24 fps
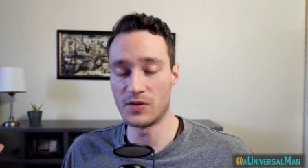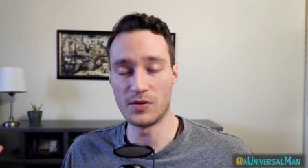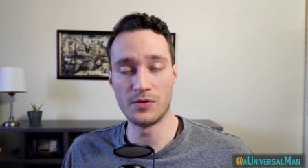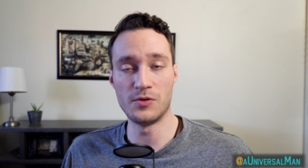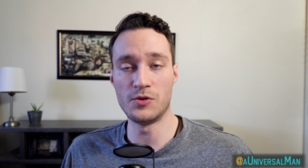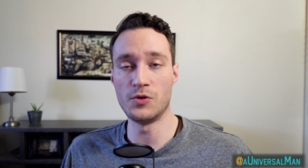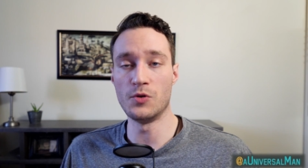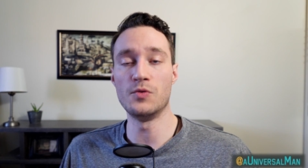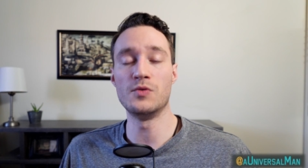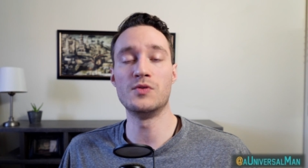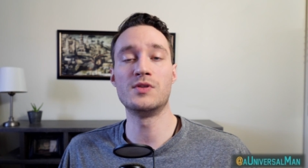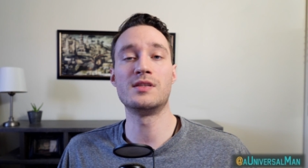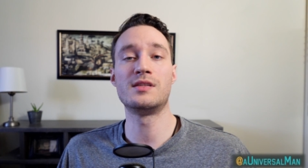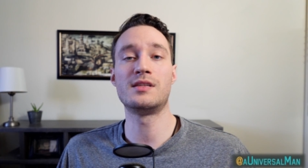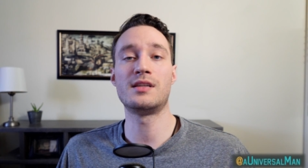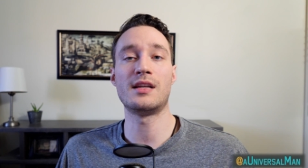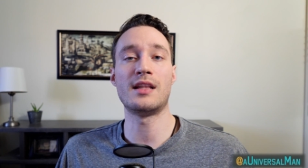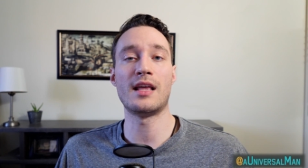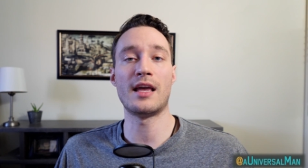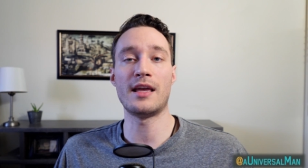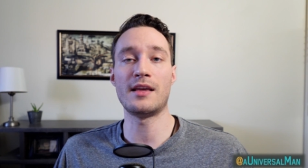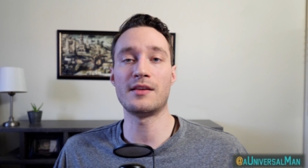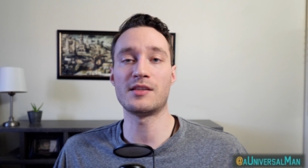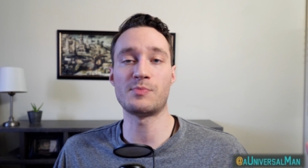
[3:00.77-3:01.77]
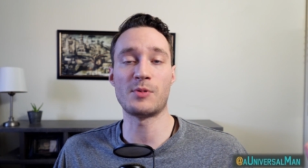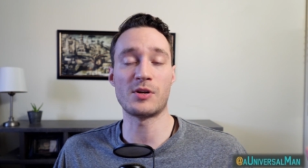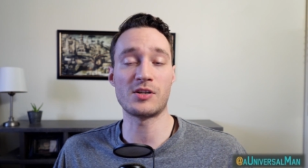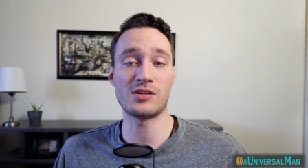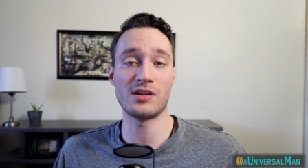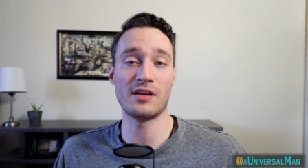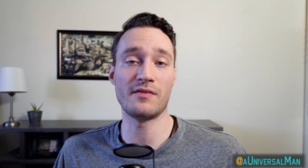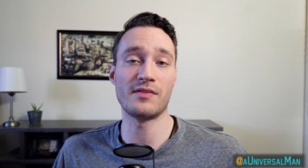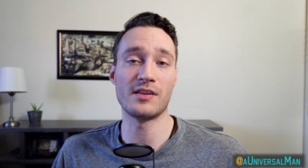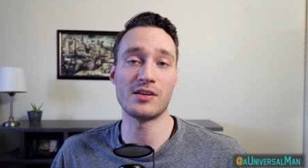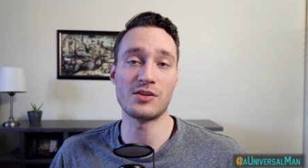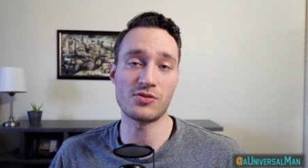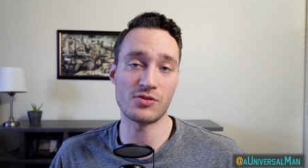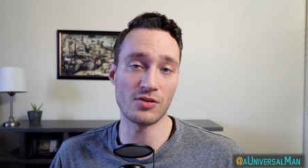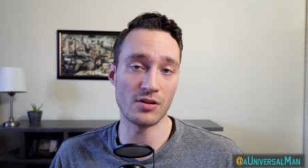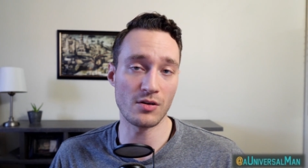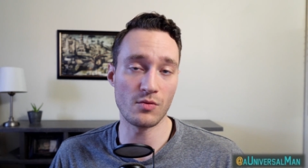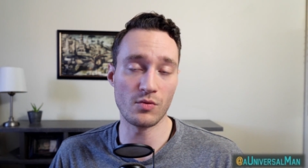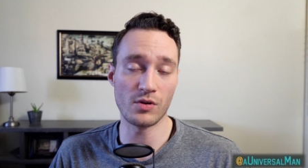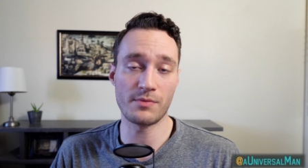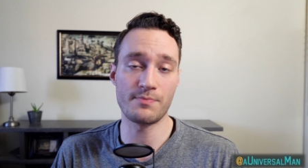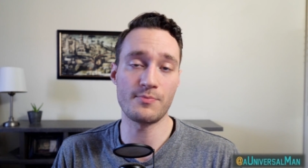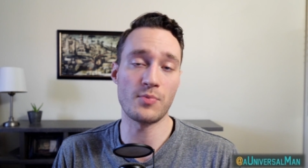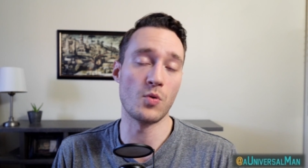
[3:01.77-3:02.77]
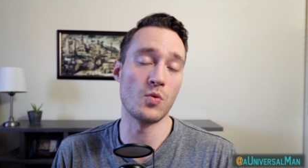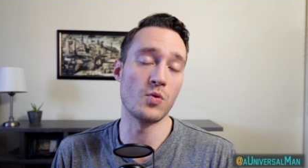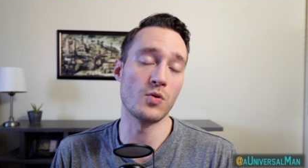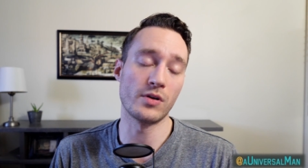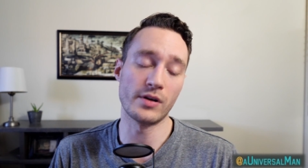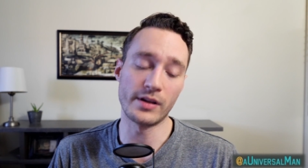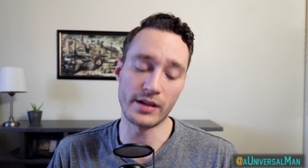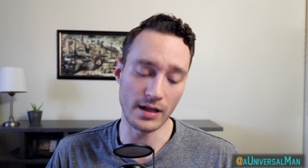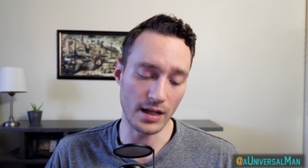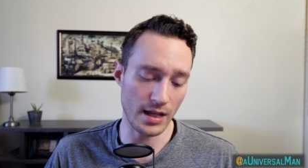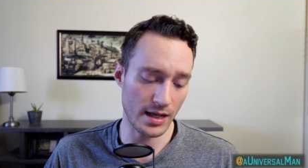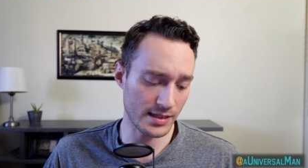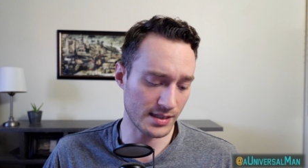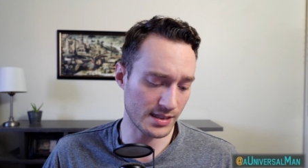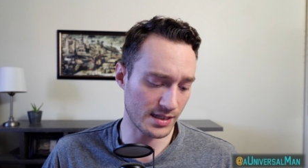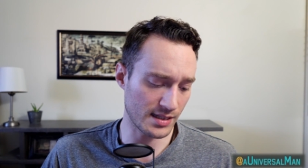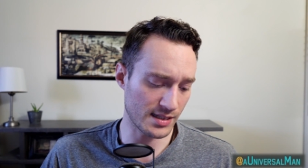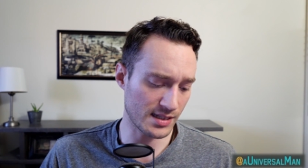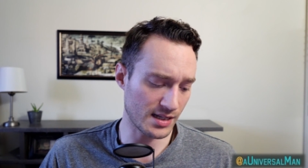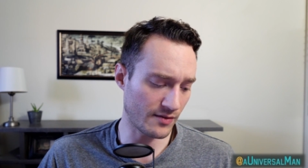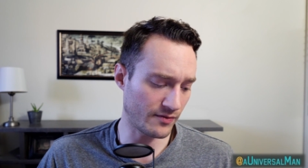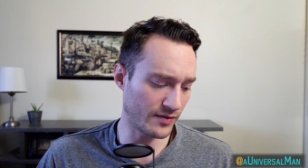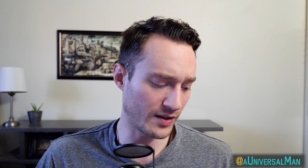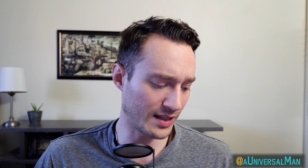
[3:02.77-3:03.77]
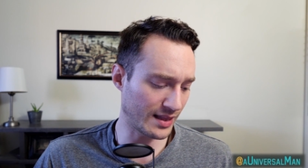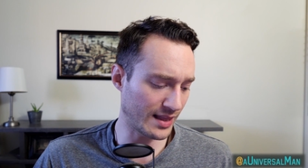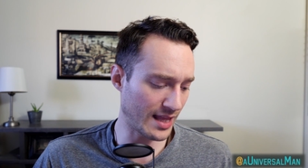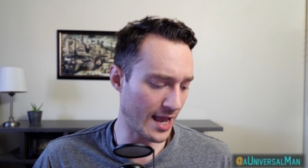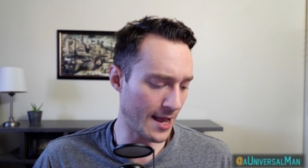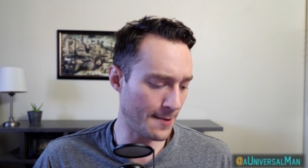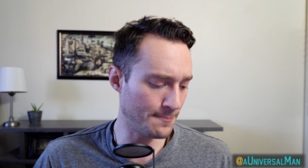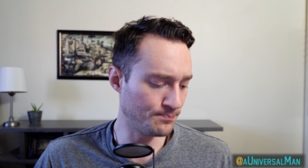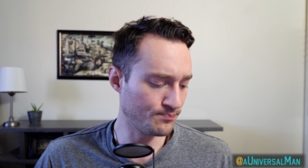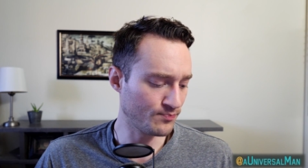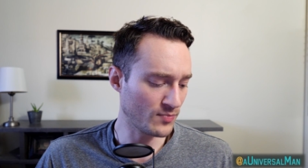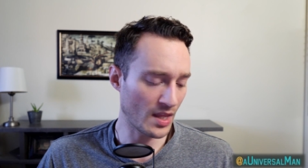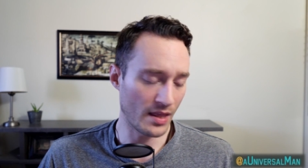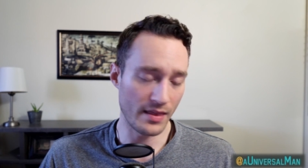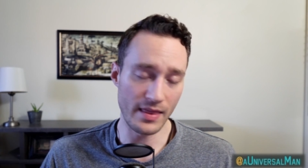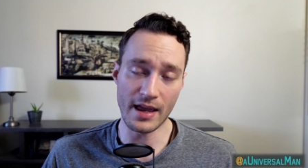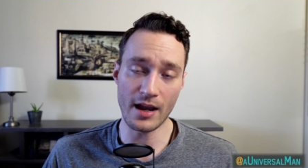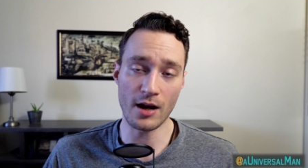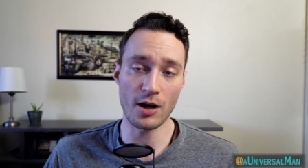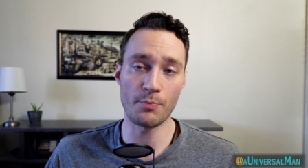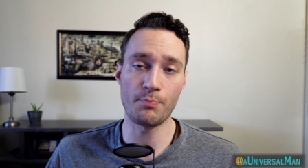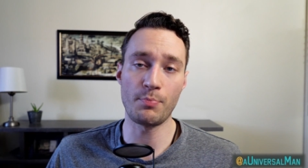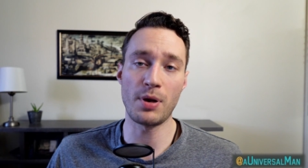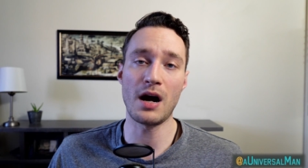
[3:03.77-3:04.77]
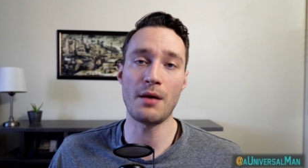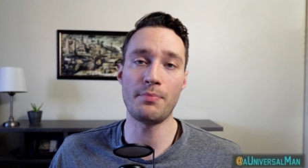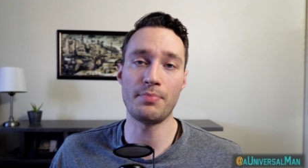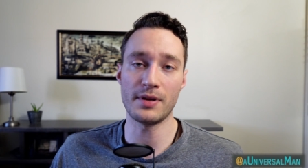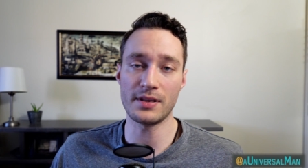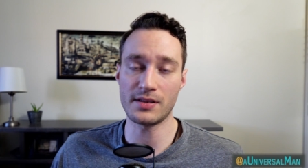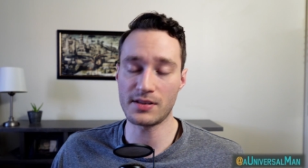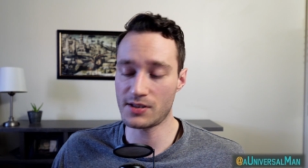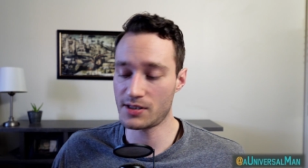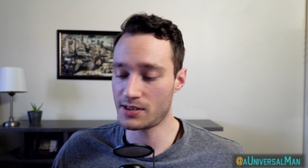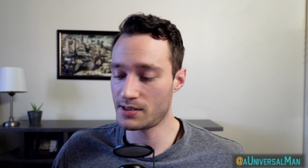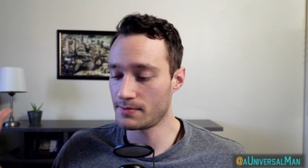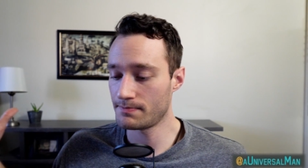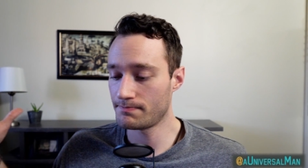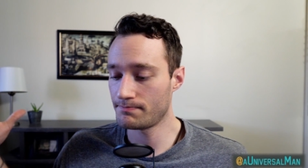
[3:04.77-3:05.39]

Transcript: dudes today, especially if they struggle with porn and lust and stuff like that, they are puppets